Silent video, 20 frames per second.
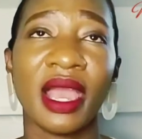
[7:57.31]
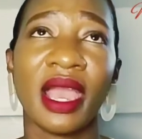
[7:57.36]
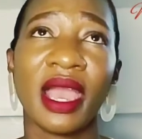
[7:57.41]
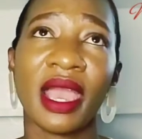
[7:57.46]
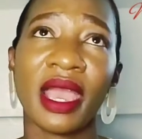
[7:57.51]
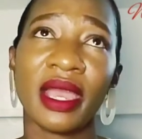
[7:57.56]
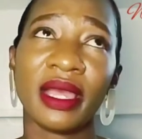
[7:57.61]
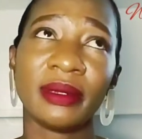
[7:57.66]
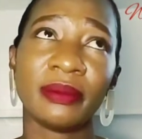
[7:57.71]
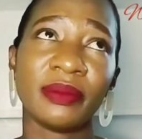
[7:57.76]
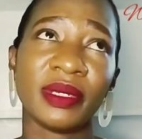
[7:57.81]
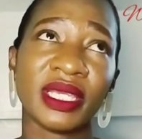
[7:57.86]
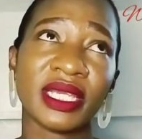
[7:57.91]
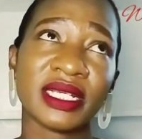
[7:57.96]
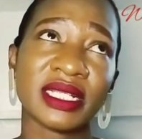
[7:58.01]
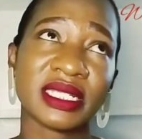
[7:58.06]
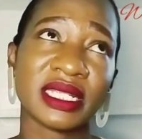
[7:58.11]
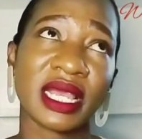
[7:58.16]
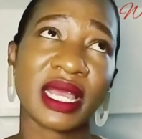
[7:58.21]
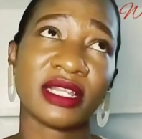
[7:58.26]
and being a
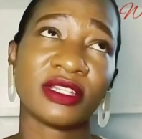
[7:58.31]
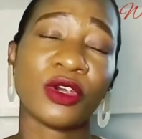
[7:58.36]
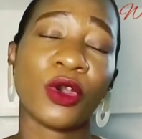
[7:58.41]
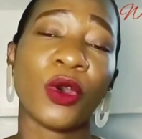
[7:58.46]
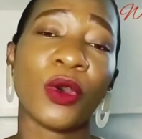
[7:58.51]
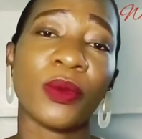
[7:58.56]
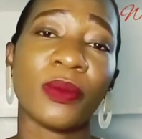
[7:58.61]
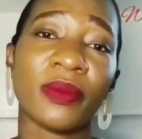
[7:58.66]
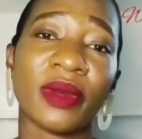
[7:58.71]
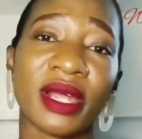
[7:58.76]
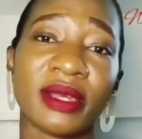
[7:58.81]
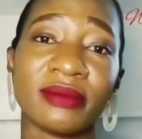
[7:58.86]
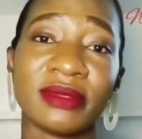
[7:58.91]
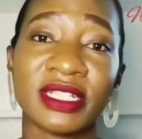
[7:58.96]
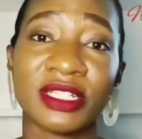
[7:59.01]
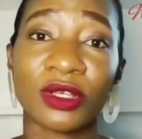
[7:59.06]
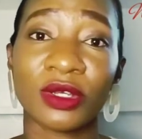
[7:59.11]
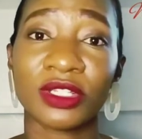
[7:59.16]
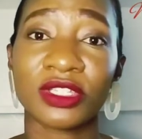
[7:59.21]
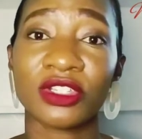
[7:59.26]
stay-at-home mom
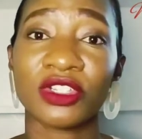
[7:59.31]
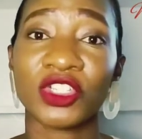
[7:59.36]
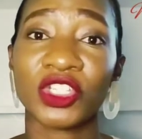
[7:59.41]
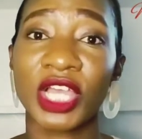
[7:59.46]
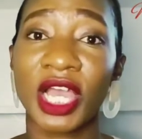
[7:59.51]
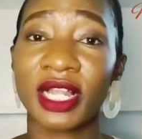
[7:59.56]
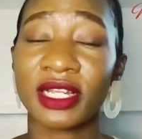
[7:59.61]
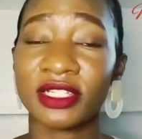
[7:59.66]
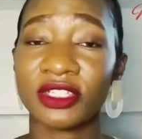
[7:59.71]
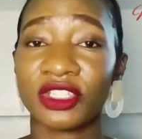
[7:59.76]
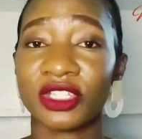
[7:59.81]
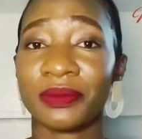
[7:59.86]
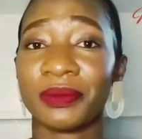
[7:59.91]
is also challenging